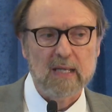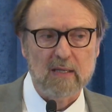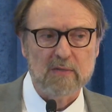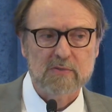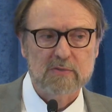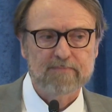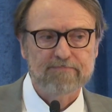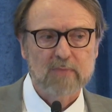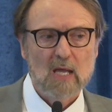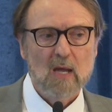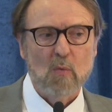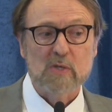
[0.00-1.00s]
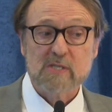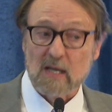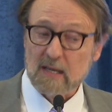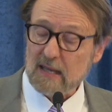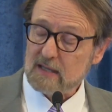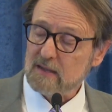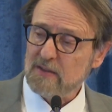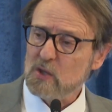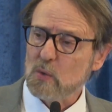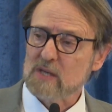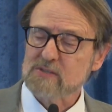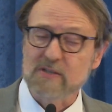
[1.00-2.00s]
age, which again in the
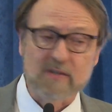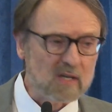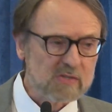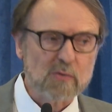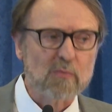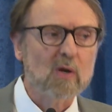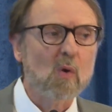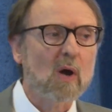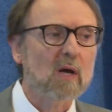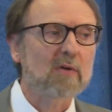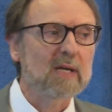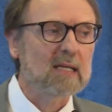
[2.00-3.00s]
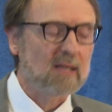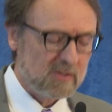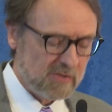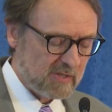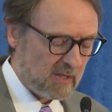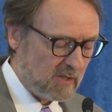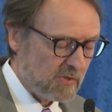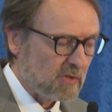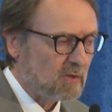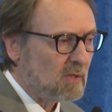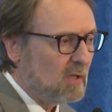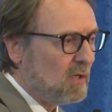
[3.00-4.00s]
U.S. doesn't require any
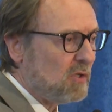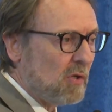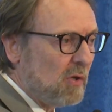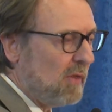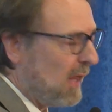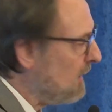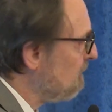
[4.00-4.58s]
legislation to do that.